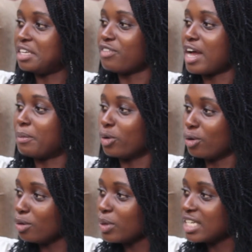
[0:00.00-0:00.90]
I'm
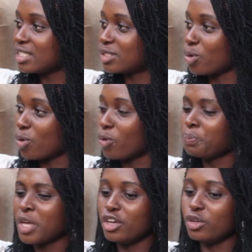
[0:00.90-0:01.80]
always so,
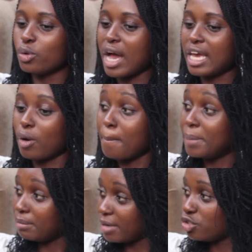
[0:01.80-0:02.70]
I
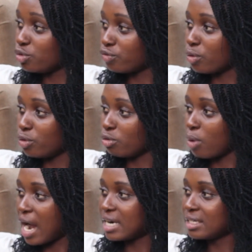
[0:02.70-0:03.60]
compliment you for who you
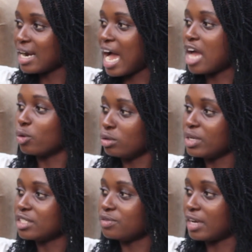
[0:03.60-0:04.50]
are, I
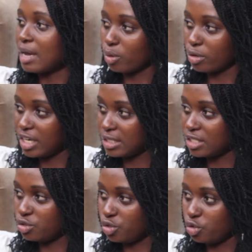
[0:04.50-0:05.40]
always feel I'm
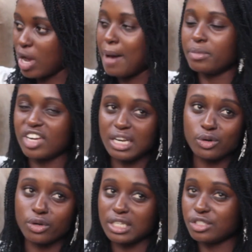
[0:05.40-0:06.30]
connected to you. I'm rarely
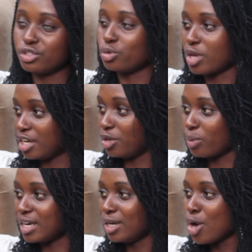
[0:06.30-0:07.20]
connected to
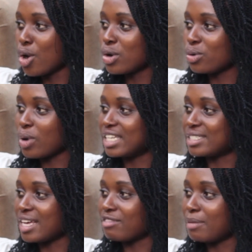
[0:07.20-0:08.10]
anyone who
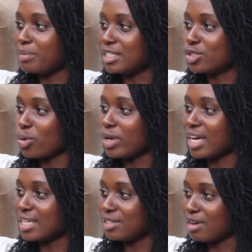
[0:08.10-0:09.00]
has ever been so
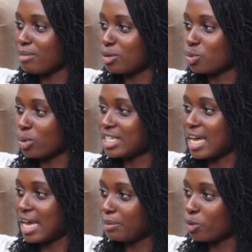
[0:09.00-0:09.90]
negative about what
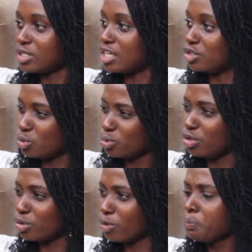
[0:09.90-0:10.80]
I am, what I
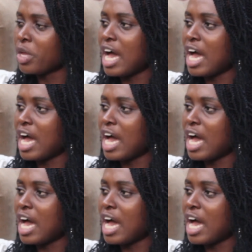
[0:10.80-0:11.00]
do.